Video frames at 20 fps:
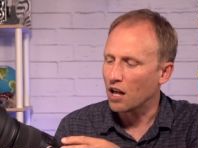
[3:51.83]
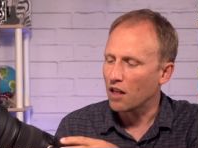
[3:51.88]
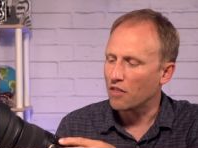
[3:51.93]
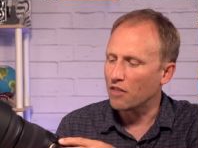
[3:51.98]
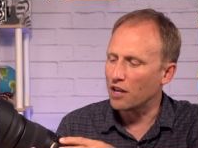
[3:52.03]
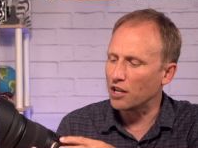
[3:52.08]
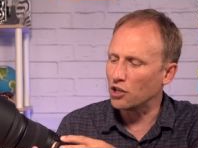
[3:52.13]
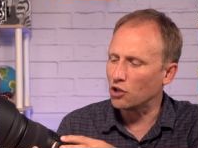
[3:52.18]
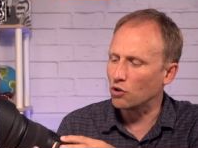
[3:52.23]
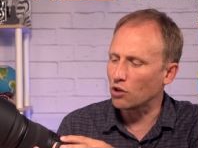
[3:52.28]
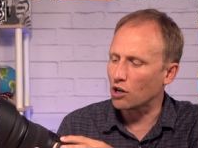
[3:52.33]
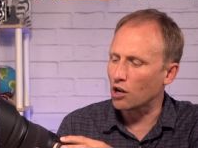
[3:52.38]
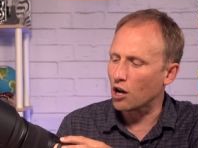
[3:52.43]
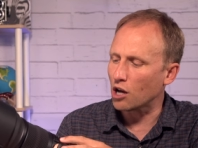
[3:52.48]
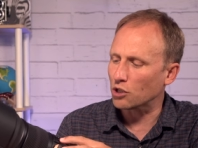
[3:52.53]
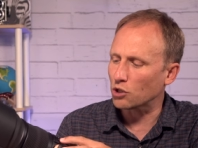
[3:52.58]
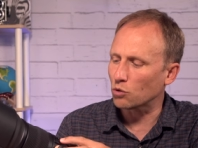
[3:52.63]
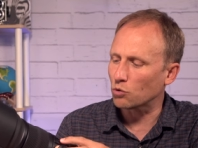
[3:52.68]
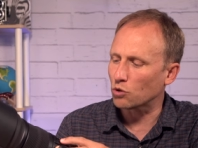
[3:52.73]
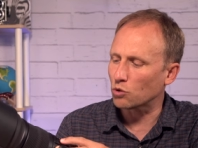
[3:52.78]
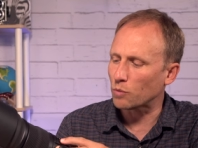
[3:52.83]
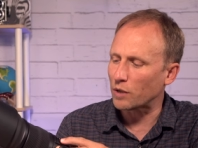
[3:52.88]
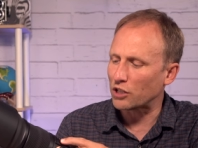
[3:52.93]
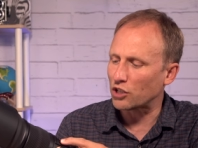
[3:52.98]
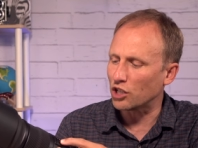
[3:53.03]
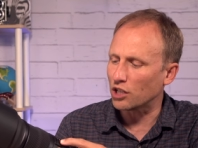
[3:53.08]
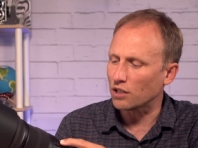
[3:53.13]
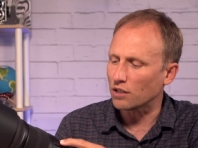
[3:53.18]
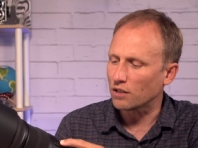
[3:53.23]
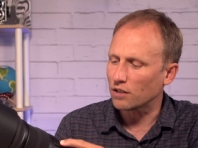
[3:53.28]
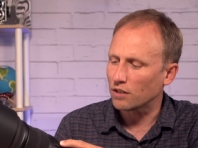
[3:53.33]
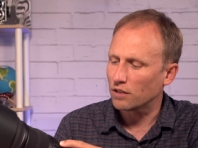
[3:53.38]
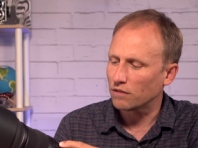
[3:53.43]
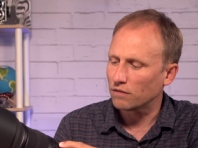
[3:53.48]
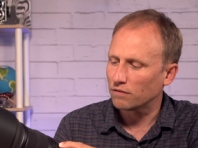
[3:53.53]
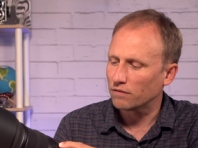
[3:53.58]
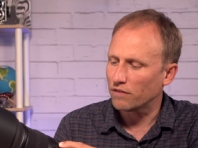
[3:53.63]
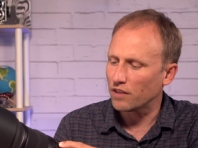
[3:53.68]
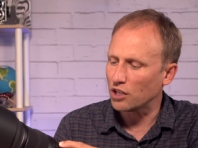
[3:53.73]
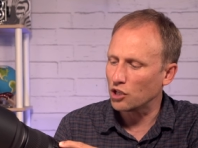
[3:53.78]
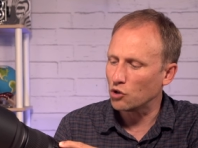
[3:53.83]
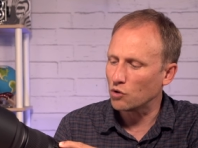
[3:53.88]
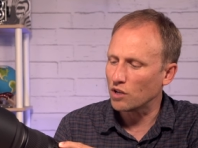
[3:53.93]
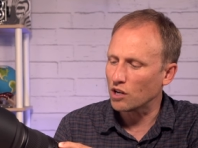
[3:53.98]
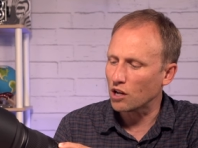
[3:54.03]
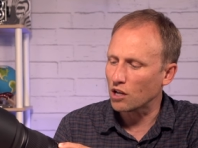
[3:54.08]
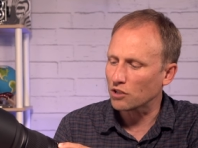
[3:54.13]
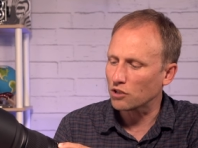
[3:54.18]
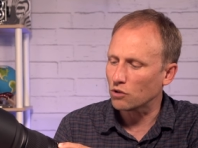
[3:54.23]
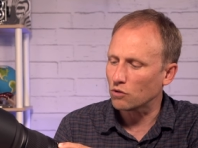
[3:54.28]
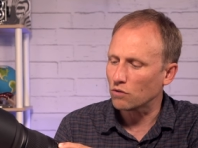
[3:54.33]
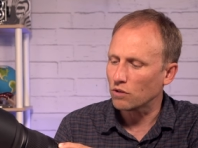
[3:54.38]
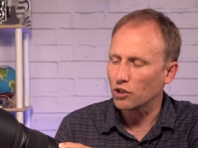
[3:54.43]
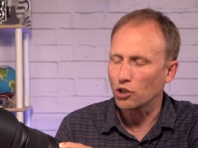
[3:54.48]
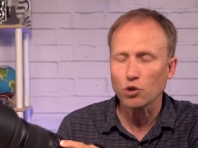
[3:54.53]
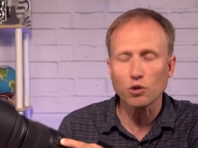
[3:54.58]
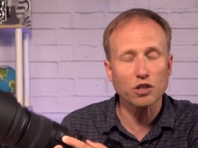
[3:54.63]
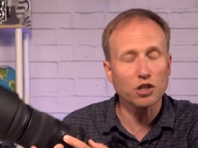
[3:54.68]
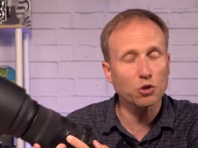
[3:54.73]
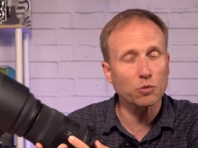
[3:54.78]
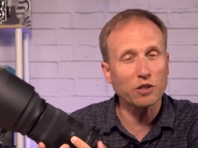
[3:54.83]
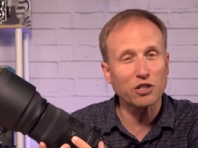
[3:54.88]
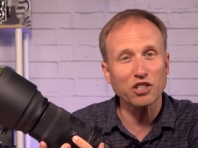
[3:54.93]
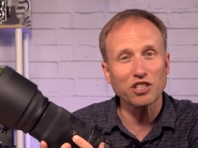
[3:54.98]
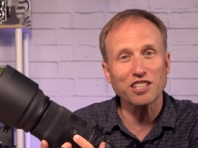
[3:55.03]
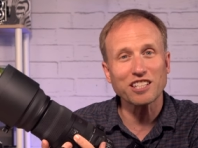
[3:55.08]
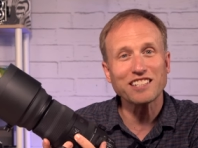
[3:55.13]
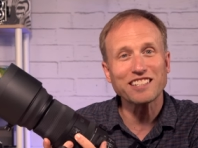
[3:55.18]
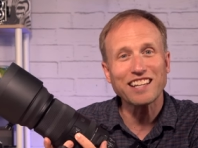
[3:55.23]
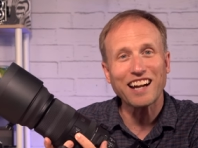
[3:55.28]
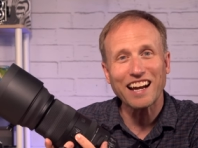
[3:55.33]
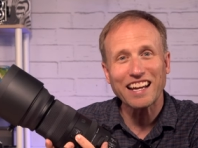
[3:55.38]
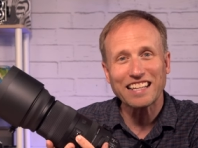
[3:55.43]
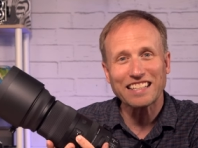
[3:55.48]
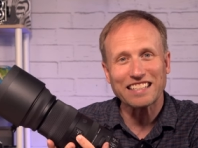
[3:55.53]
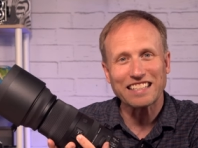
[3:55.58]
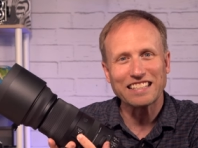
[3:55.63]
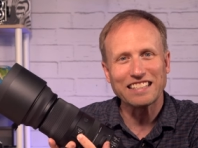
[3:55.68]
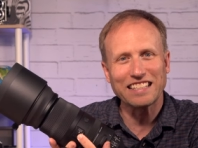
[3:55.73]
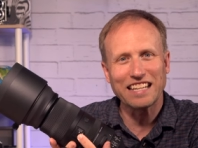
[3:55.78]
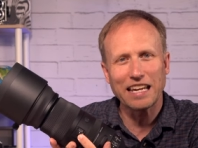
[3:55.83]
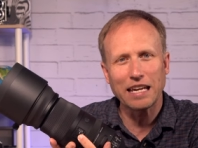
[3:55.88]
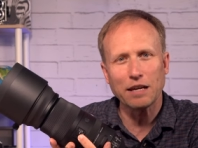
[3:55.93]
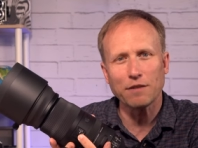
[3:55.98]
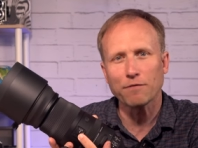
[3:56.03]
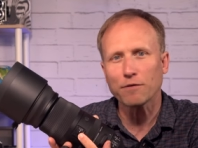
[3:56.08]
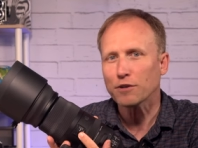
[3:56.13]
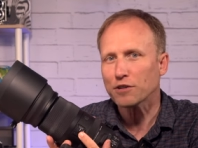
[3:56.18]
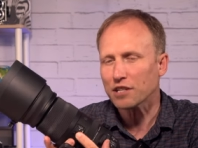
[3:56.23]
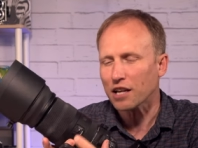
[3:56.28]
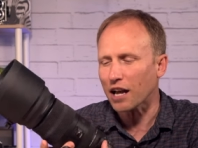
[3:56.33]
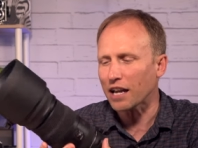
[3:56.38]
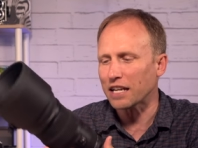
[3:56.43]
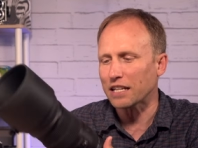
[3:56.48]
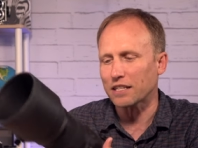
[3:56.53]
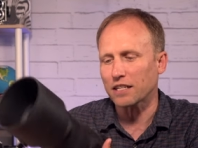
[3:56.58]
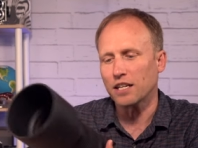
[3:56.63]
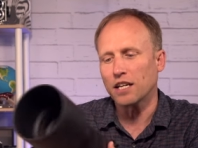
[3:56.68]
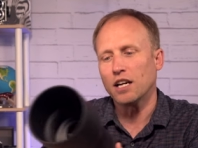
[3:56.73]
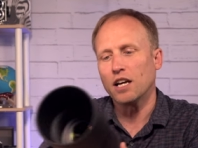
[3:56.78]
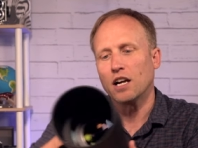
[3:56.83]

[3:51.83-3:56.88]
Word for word: Then you can also switch it Then you can also, you can switch it to tight, T for tight.